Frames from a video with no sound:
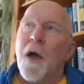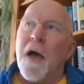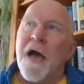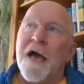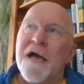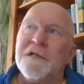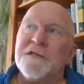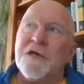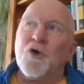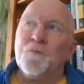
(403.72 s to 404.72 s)

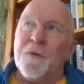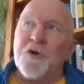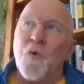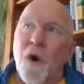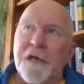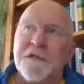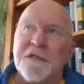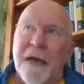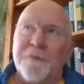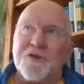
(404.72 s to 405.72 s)
and it could be
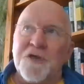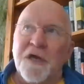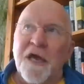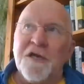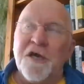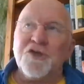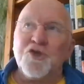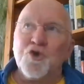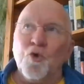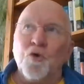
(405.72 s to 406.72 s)
quite damaging in a
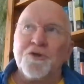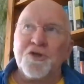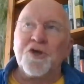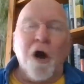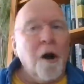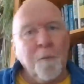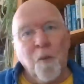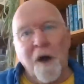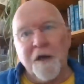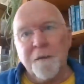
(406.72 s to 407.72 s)
short, sharp
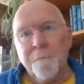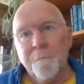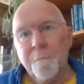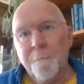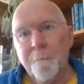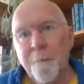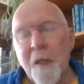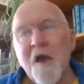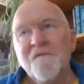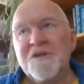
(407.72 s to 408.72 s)
way.
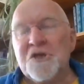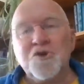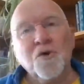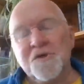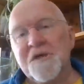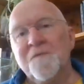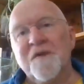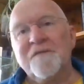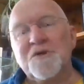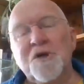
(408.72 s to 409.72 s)
This is not
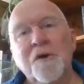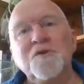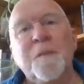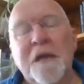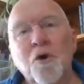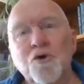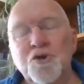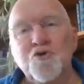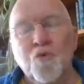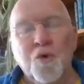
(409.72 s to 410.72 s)
something that's going to be long
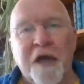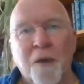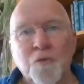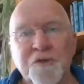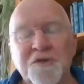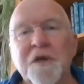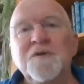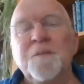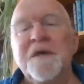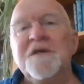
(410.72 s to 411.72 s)
and drawn out. It's
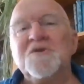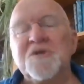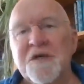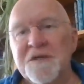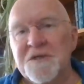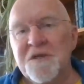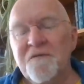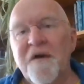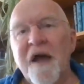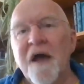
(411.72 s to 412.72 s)
going to be
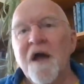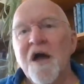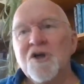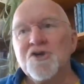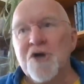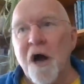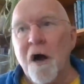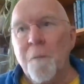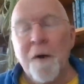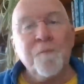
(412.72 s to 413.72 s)
incisive,
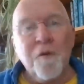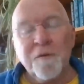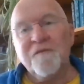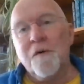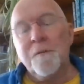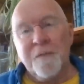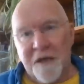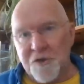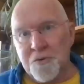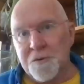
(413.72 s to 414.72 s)
sharp, and probably very
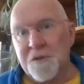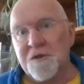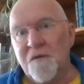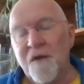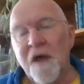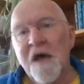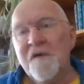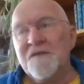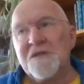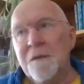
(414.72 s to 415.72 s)
penetrative.
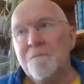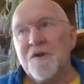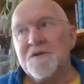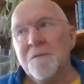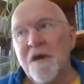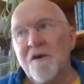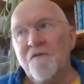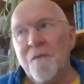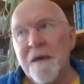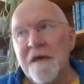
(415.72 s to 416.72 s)
The symbolism here
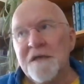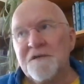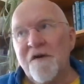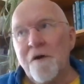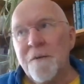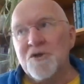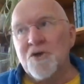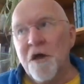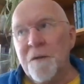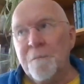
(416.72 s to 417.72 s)
for me is very much
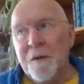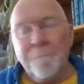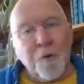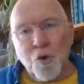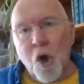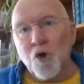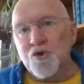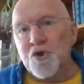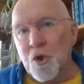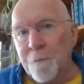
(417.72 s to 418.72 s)
like the pimple
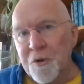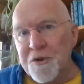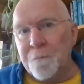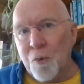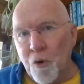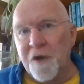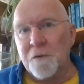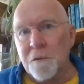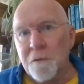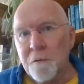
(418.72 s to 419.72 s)
on top of the boil.